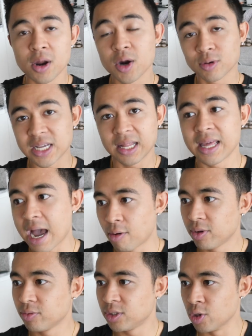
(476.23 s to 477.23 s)
you want to know exactly how
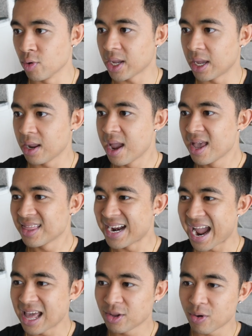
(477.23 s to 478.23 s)
he was doing it, then
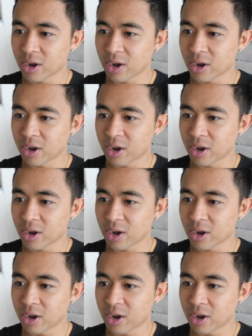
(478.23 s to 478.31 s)
I highly